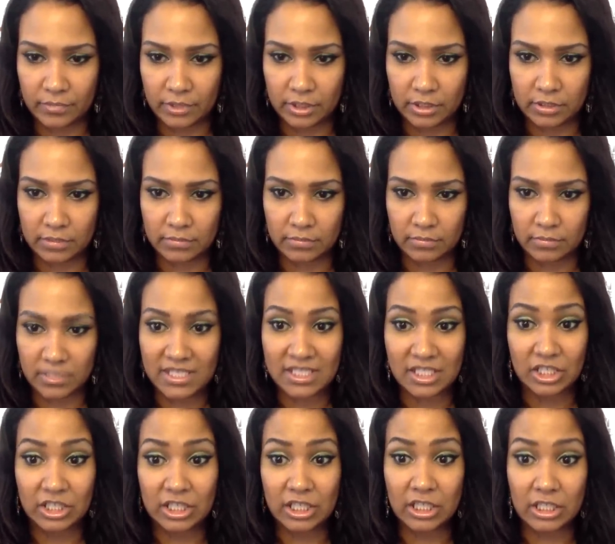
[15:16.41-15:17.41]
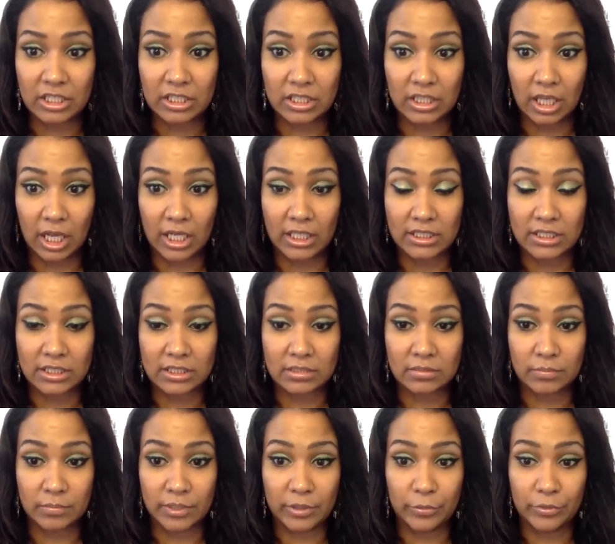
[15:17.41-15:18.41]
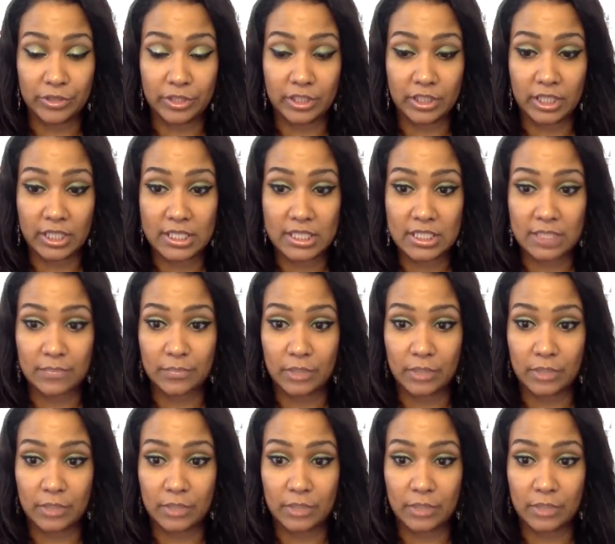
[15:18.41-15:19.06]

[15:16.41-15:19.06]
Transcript: Um, it's good not to be with a dusty,